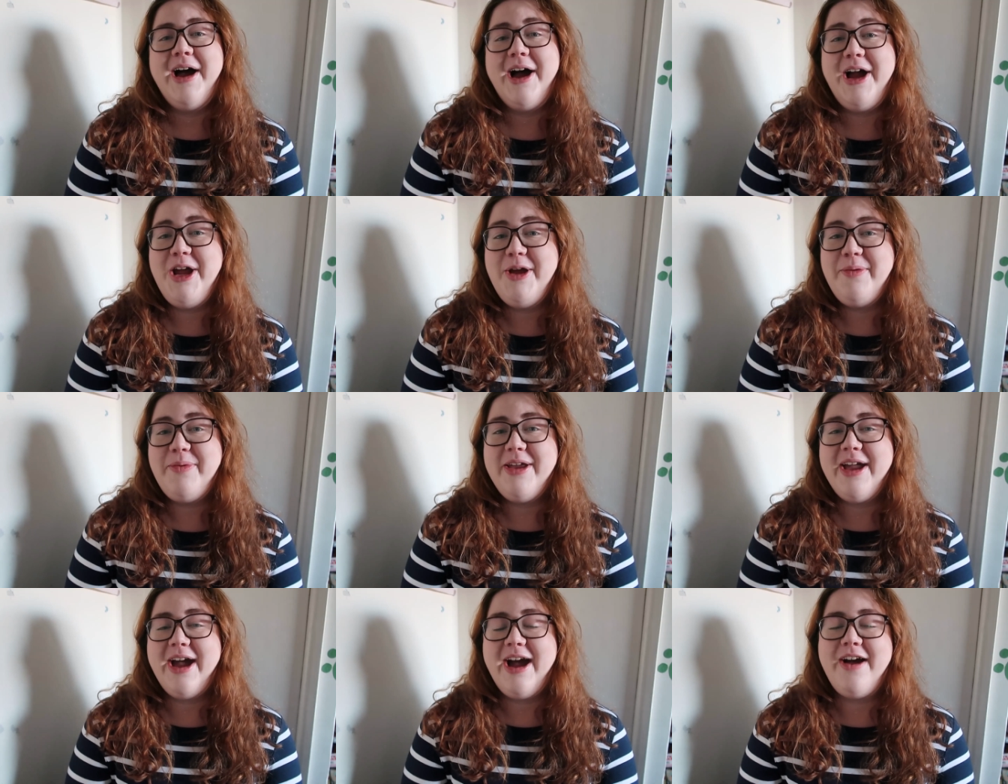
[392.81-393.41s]
I
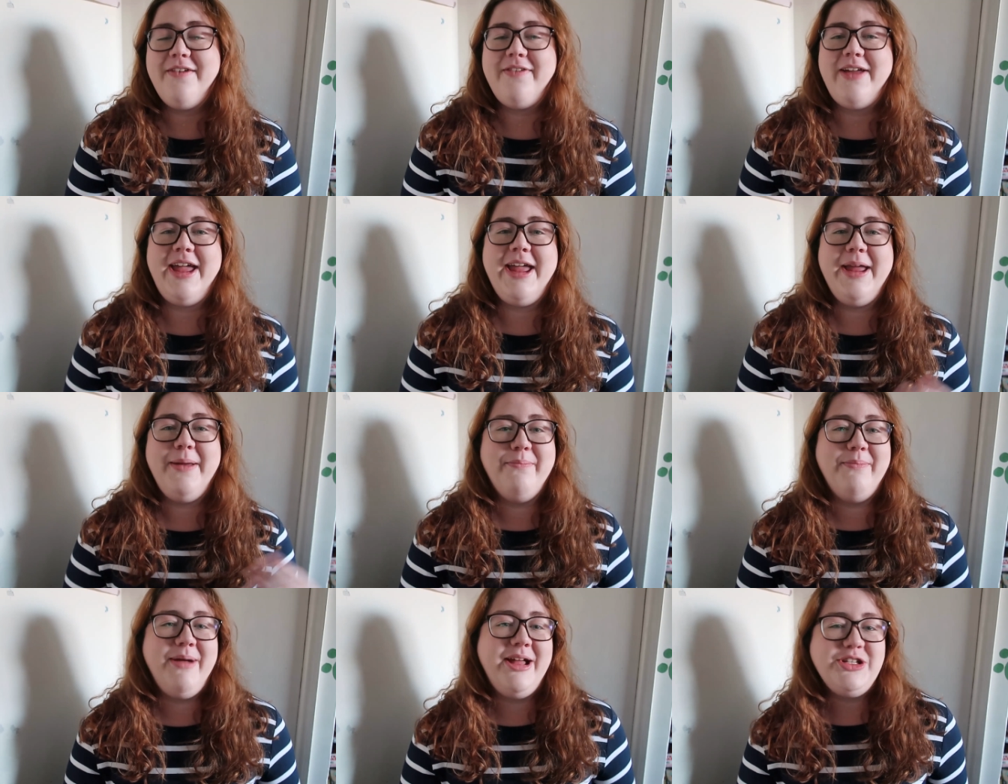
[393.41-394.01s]
hope you have
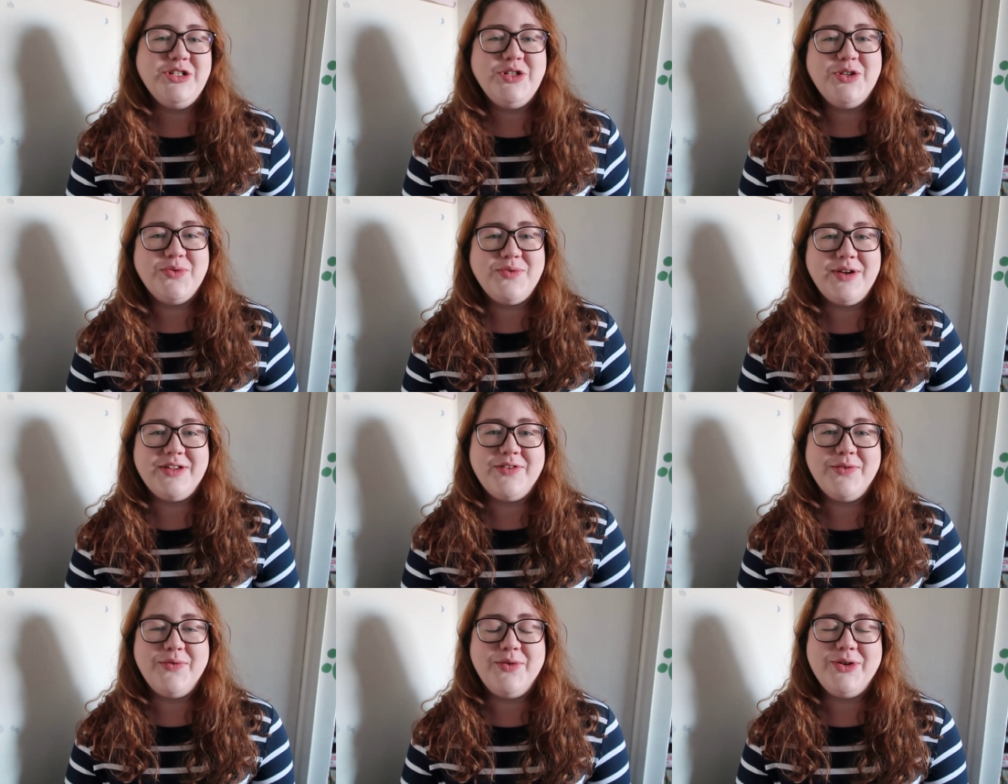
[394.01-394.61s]
a magical
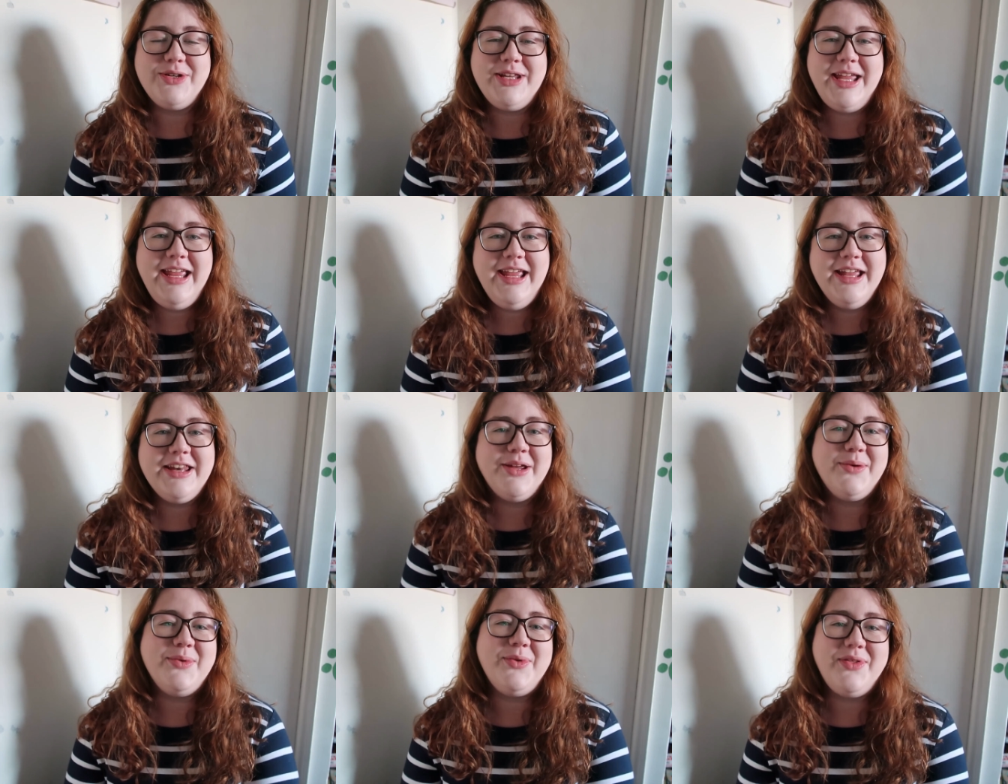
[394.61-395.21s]
rest of your day
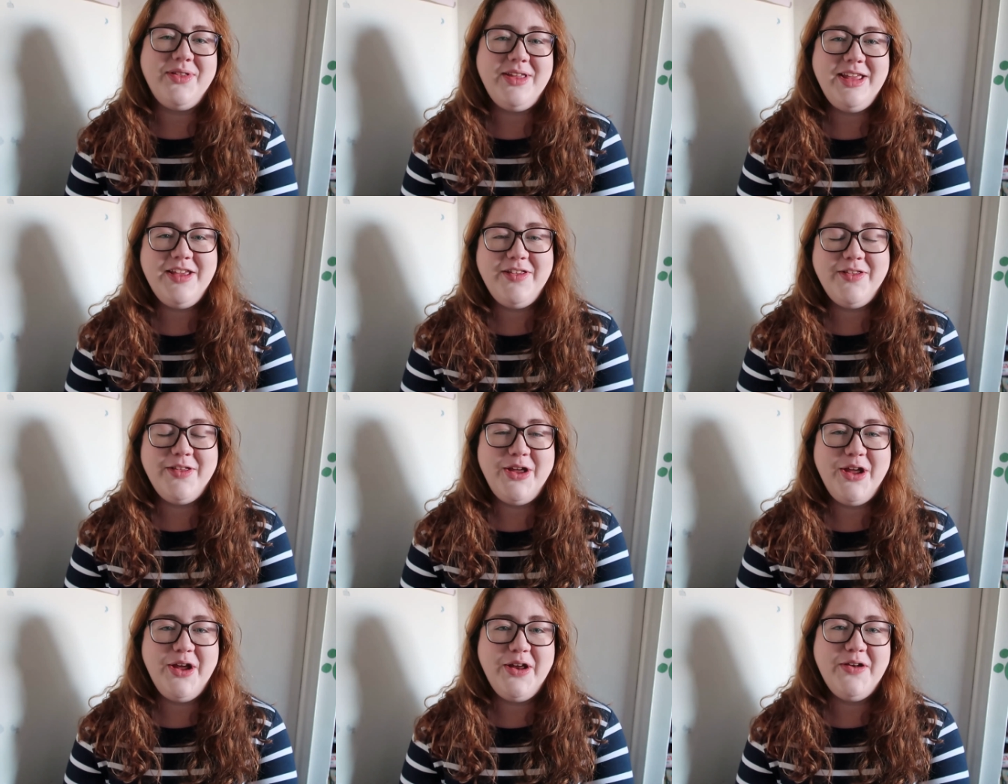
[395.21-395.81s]
and I will see you
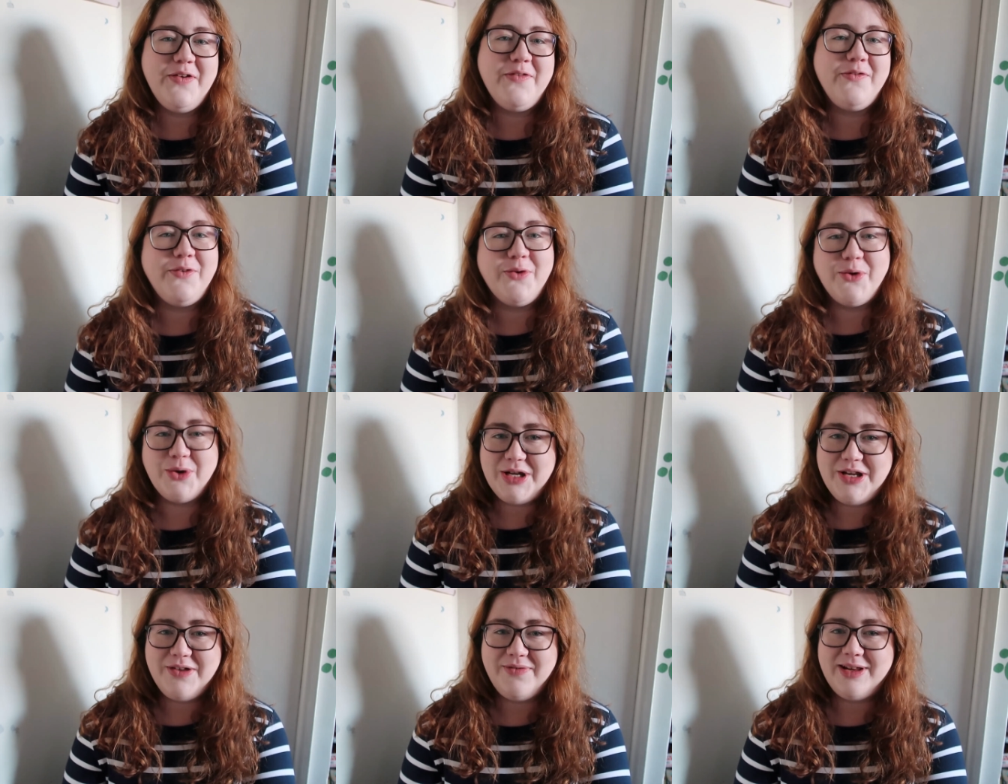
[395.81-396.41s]
soon
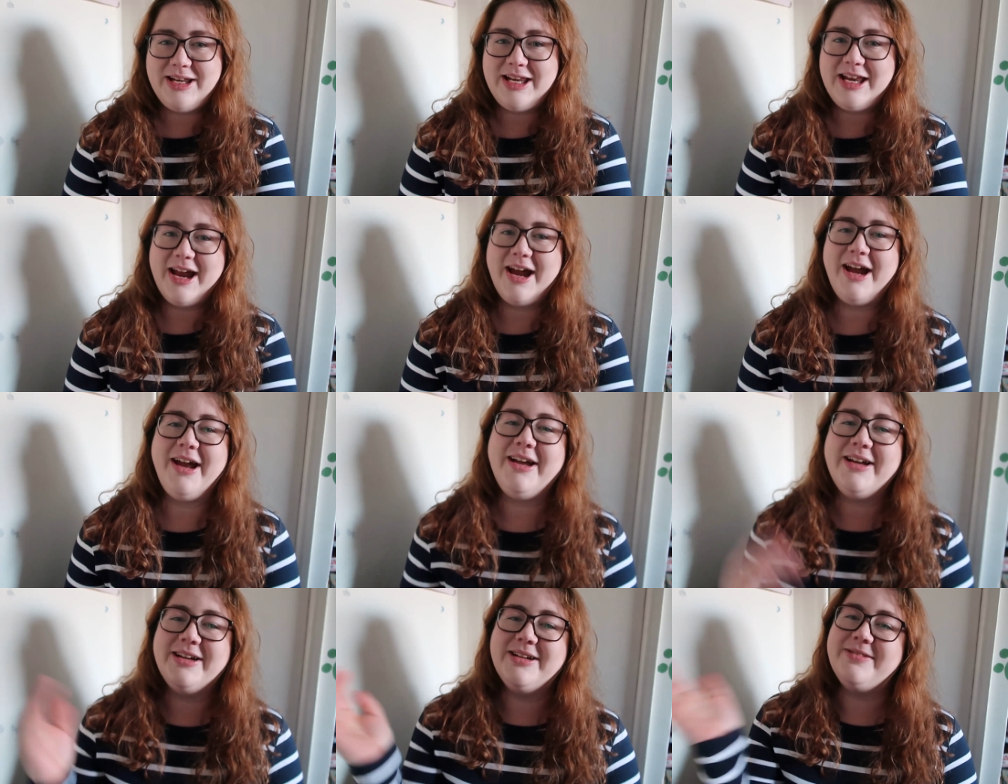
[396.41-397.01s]
for a new
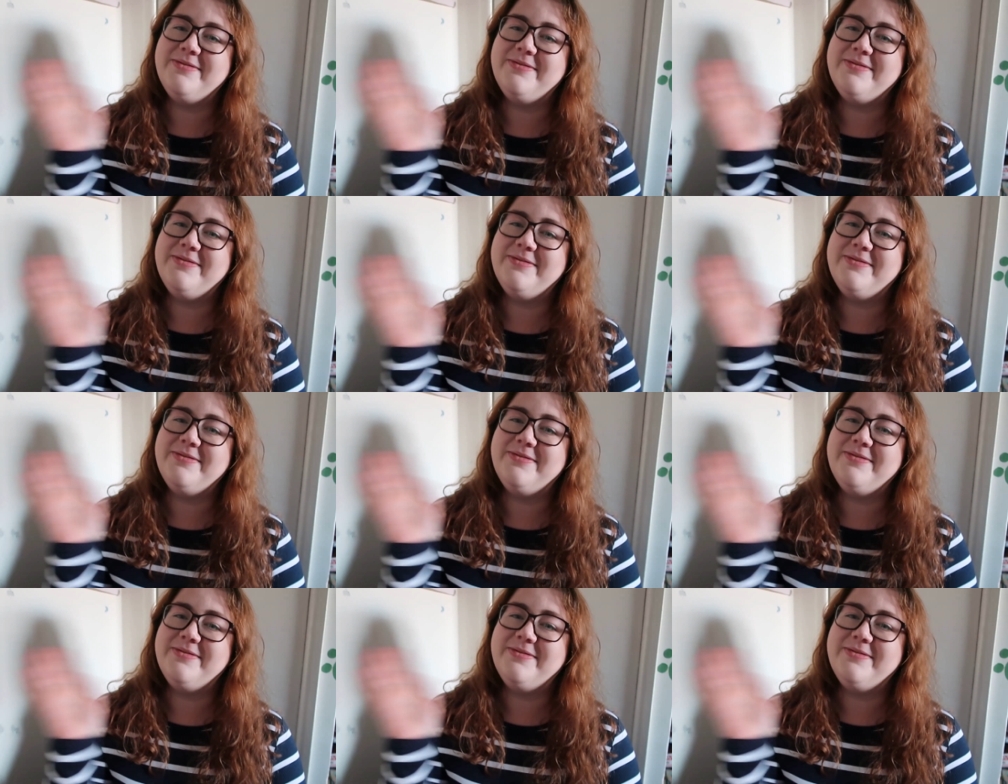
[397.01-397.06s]
video.